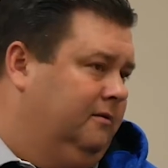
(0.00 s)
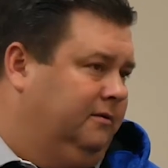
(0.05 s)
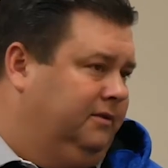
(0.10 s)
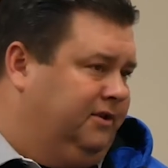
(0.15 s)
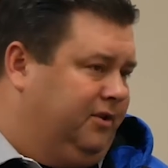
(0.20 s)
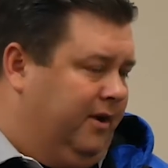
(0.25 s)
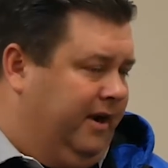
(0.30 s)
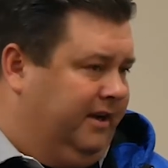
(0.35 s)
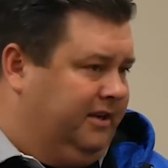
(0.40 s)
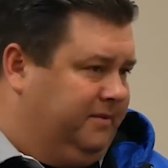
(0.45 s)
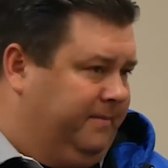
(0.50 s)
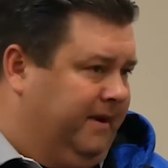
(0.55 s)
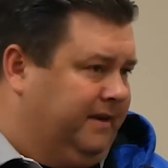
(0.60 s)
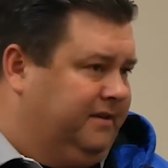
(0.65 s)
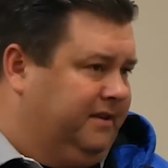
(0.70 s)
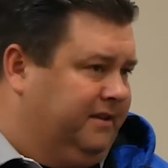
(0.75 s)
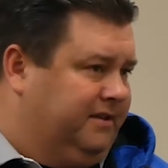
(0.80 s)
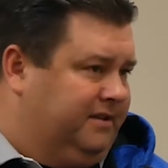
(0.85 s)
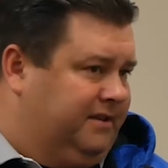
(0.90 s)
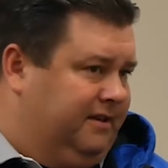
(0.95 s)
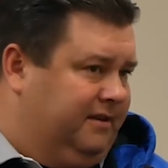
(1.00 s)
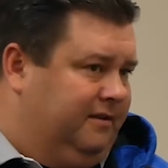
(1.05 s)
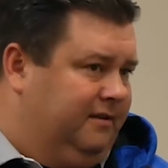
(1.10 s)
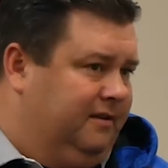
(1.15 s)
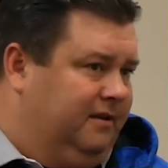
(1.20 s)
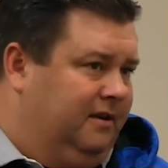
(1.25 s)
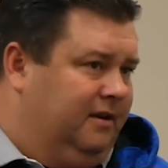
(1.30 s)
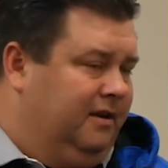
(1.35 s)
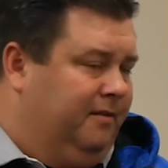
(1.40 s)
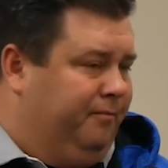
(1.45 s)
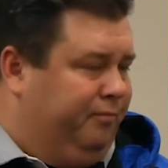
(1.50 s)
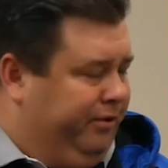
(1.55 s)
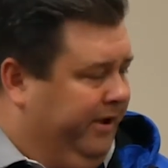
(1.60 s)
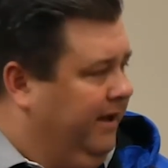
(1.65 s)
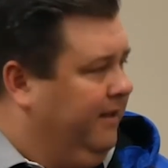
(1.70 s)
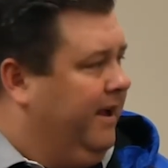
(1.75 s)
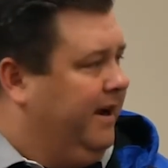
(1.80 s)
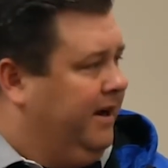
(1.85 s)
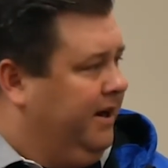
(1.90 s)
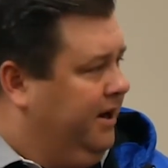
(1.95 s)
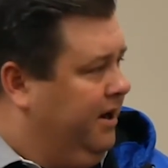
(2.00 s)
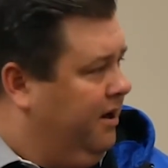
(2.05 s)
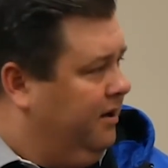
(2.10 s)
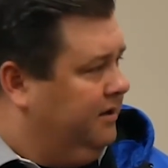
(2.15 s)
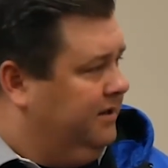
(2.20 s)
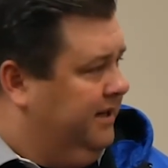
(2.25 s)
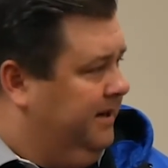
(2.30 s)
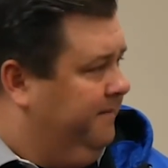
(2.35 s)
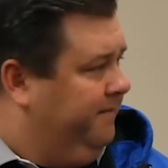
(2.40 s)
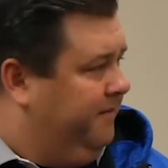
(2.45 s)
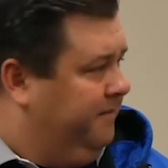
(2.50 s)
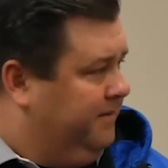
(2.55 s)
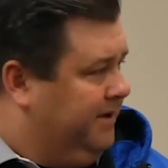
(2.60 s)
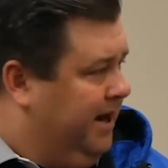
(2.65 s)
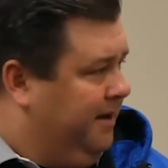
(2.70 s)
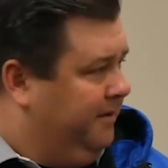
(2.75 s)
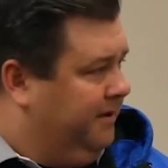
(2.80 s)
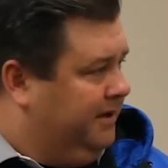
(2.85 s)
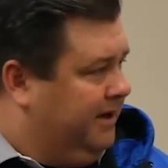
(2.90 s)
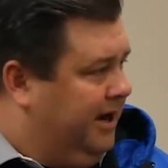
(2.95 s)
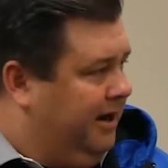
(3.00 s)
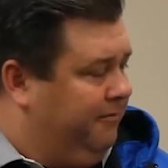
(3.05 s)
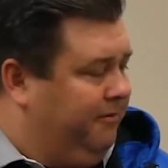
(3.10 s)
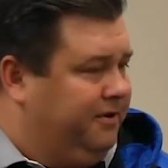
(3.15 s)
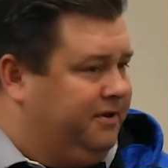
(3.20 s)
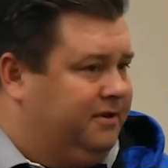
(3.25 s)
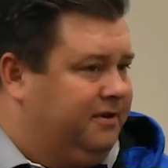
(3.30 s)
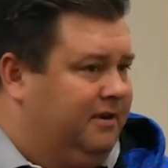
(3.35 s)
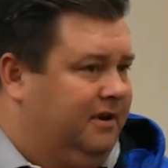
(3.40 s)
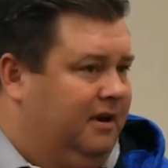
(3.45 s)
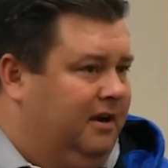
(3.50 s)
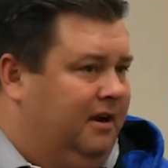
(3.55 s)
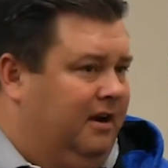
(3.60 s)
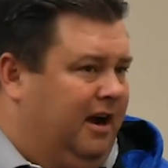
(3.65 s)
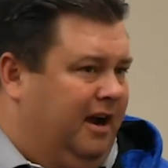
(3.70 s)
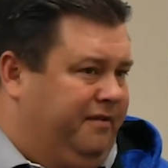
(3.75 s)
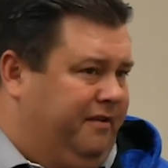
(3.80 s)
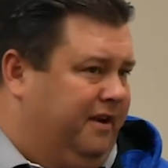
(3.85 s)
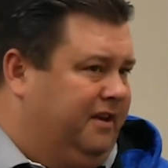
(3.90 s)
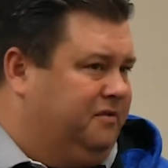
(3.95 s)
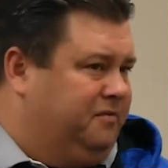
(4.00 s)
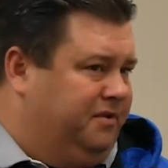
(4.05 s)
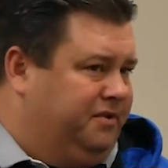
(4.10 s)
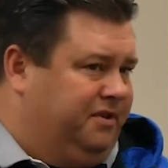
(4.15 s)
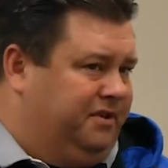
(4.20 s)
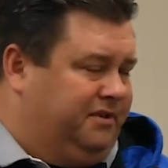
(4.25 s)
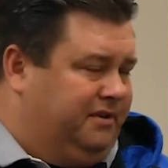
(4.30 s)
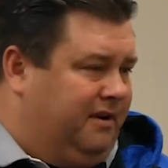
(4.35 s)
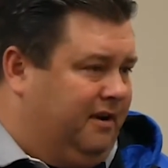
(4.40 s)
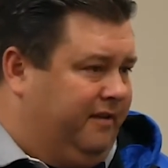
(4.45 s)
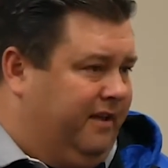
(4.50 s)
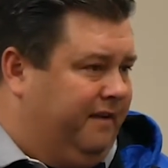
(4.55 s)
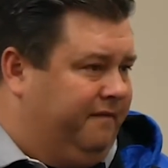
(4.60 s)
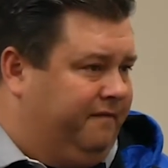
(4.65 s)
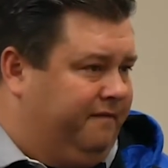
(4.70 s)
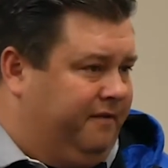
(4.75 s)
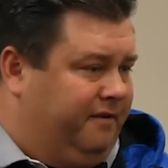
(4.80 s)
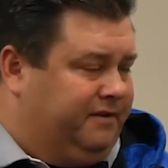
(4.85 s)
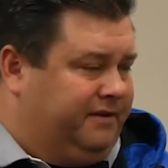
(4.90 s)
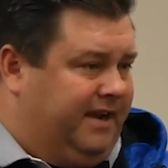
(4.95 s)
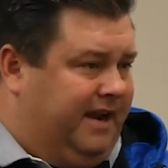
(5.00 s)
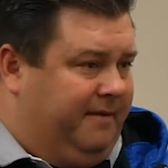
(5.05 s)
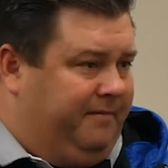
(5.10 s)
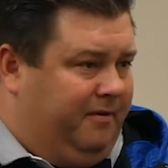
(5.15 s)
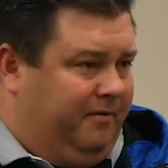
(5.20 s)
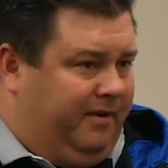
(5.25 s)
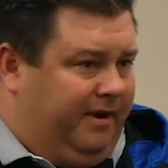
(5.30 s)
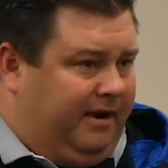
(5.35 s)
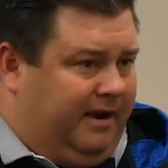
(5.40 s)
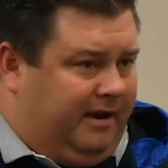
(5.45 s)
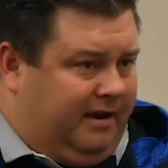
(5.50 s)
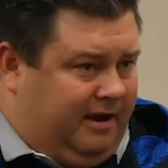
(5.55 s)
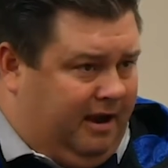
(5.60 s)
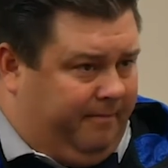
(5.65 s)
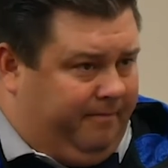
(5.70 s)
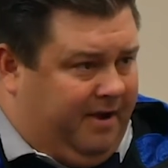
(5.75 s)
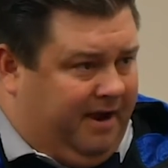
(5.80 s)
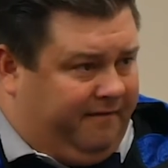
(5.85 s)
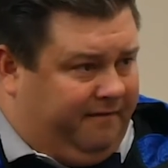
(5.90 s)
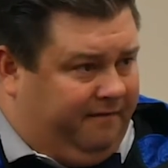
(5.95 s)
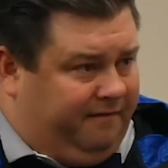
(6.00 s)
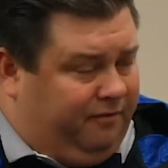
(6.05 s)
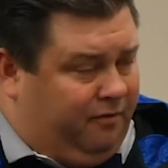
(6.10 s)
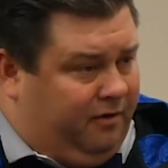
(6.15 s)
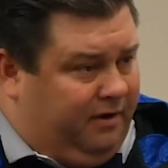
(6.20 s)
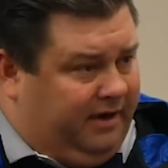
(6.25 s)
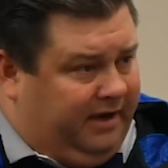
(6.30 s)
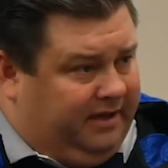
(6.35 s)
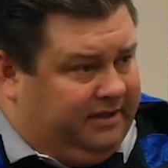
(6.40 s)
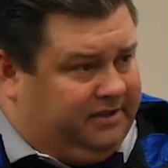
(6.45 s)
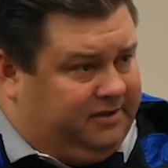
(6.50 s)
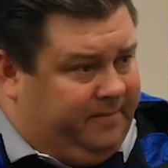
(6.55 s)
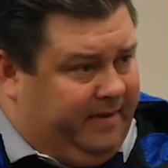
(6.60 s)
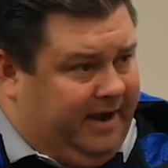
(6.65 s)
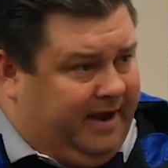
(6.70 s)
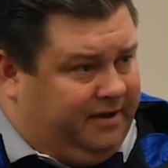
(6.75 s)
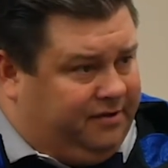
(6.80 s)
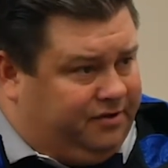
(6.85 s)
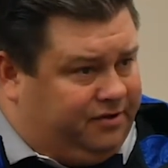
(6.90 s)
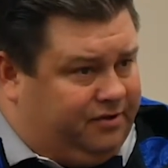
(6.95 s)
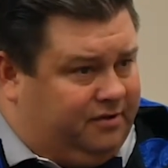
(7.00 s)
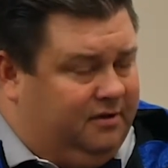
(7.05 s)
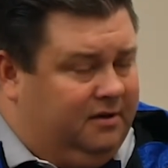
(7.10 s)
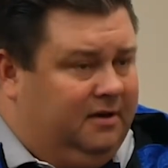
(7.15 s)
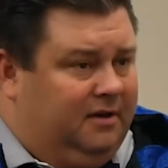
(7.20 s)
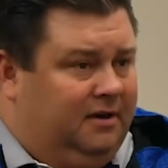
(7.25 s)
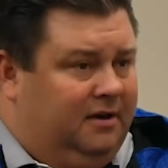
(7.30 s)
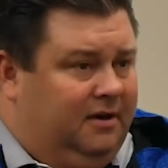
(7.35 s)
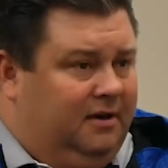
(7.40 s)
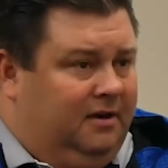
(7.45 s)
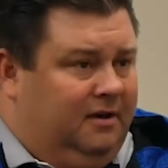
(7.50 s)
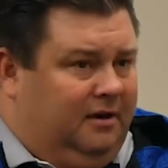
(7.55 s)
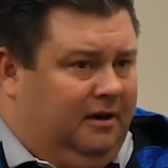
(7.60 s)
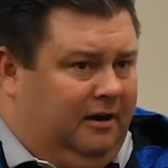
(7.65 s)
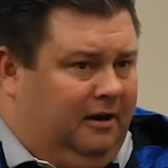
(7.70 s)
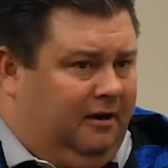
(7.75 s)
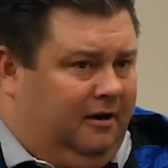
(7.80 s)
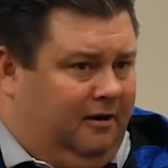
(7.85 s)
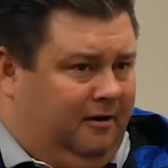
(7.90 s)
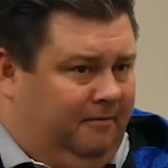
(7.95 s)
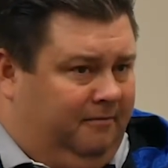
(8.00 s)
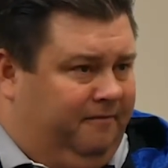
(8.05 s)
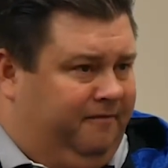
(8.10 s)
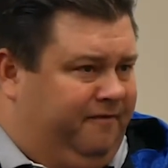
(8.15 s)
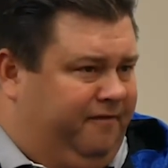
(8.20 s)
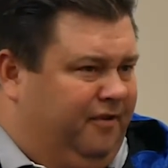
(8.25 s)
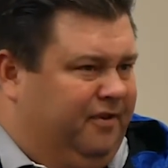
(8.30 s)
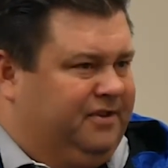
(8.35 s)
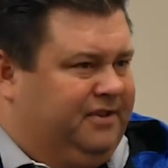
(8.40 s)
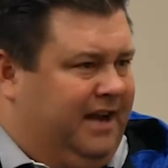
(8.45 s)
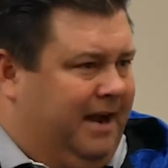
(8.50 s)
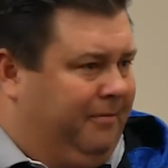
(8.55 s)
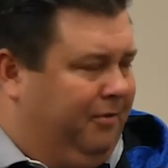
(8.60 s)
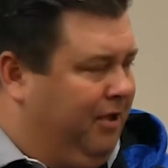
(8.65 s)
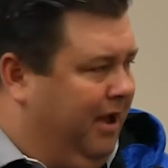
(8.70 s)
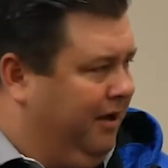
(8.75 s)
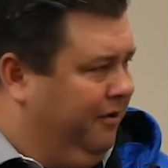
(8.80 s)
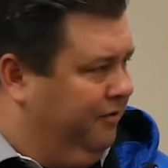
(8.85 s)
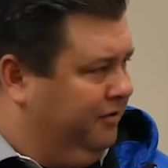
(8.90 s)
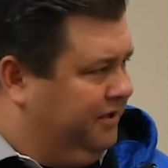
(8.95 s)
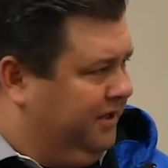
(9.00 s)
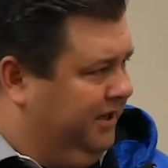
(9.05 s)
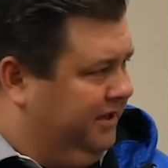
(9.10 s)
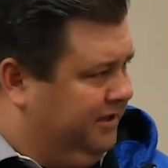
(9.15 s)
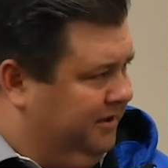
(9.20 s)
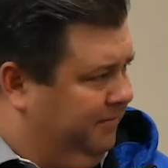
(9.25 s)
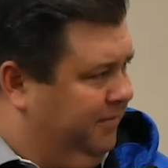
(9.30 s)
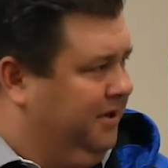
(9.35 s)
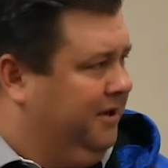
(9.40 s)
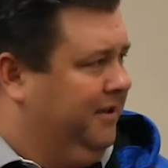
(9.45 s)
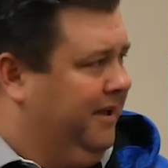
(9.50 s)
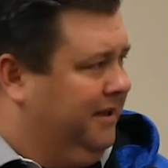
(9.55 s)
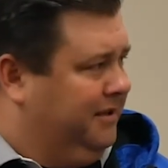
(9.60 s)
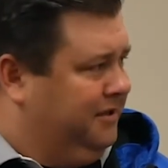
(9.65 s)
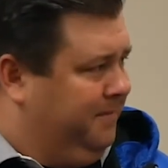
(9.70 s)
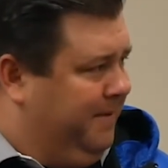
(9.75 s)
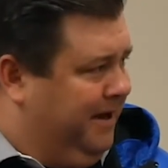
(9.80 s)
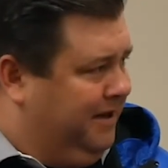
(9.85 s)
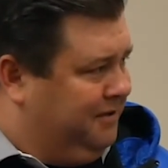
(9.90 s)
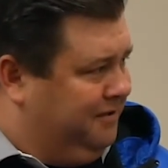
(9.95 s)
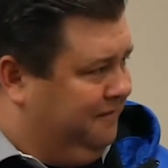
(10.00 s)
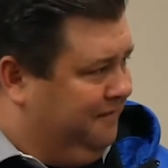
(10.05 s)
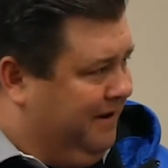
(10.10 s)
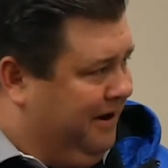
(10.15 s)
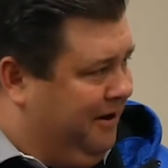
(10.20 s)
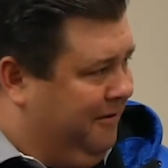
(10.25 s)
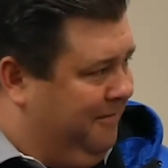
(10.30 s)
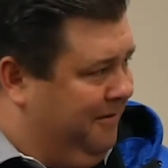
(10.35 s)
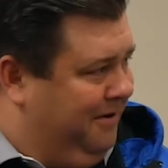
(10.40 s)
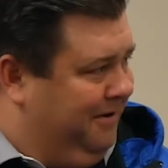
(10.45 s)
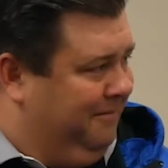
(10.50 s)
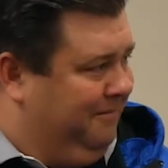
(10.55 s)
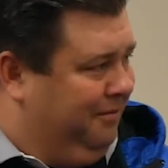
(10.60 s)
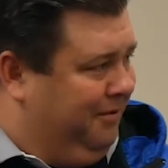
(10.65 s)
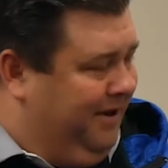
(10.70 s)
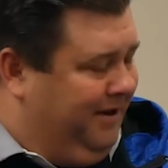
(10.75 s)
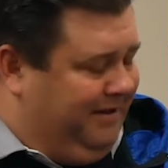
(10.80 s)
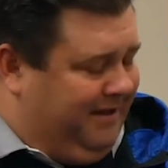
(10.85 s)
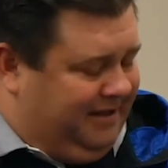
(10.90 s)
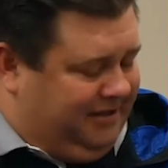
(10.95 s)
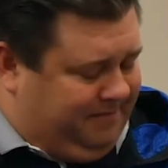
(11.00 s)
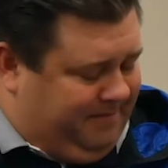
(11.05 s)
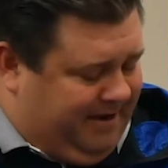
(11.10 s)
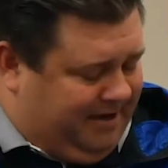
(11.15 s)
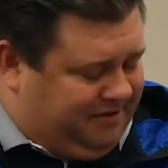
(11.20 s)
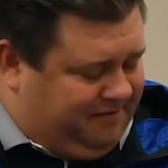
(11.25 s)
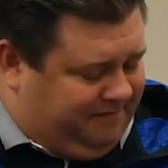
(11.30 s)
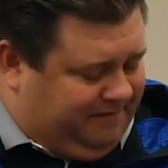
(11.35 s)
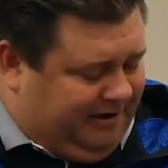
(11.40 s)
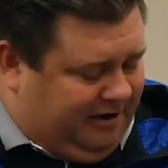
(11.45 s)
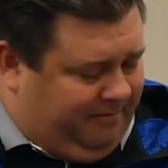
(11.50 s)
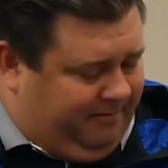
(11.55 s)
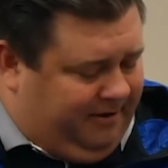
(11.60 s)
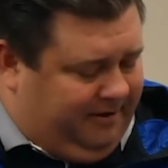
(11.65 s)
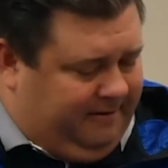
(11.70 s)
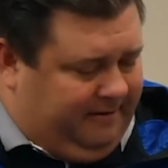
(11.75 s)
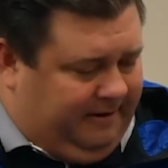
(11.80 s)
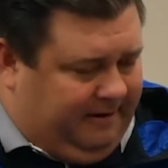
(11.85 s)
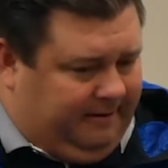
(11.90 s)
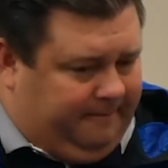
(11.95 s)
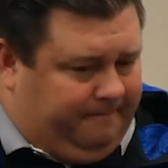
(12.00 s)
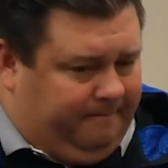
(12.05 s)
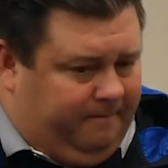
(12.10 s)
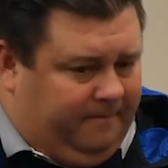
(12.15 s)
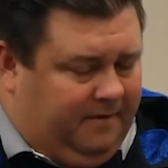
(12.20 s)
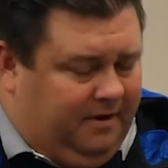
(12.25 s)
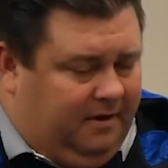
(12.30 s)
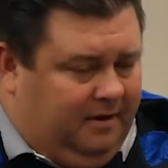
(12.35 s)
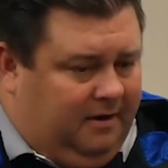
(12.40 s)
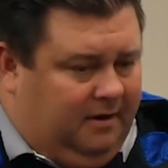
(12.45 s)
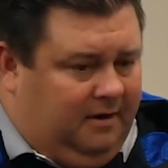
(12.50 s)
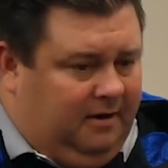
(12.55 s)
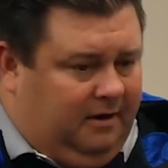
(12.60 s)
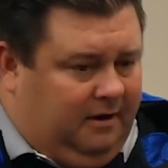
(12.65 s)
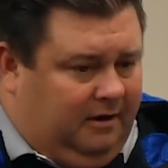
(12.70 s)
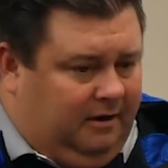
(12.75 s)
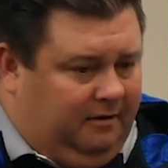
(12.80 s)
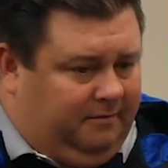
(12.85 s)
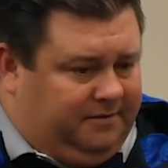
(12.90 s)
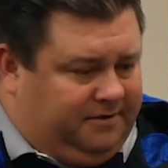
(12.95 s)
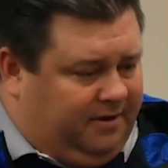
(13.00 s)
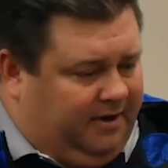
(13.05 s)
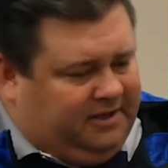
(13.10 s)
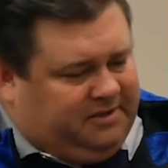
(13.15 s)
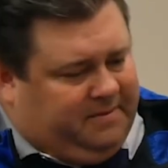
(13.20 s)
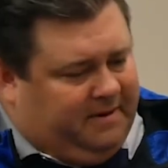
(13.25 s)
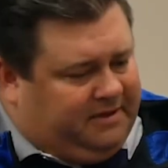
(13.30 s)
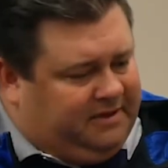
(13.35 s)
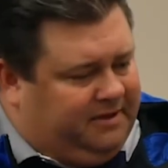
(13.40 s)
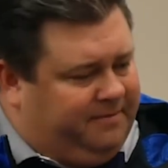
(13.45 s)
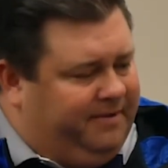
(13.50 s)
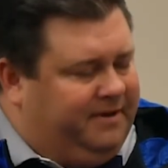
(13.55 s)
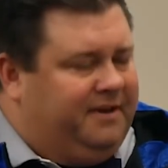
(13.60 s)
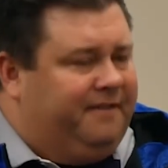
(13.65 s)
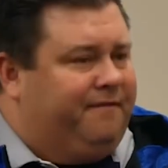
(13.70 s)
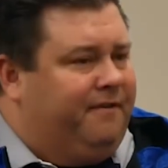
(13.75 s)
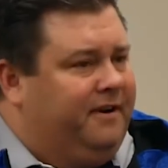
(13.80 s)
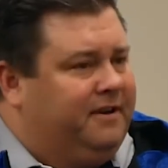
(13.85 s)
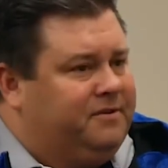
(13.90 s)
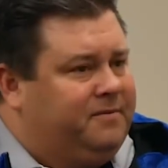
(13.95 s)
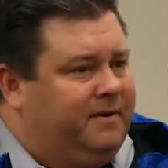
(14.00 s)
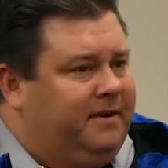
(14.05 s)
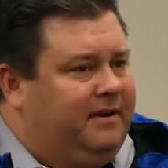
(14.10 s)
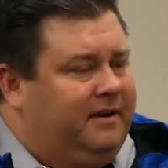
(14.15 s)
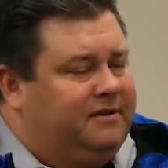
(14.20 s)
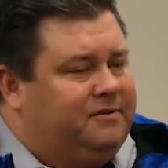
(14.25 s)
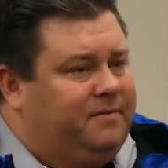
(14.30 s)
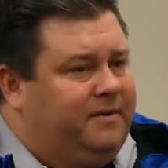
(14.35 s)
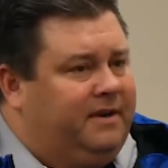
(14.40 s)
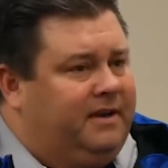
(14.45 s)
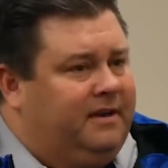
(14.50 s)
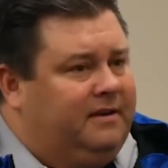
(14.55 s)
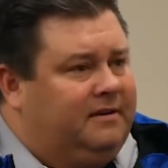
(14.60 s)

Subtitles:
so I expect us to play like a young team from time to time, which I think is what you saw in that first game that we got back from Florida against Spash. First time a lot of those kids have been to that Spash environment and played in that Spash environment, and so I expect it to be different as we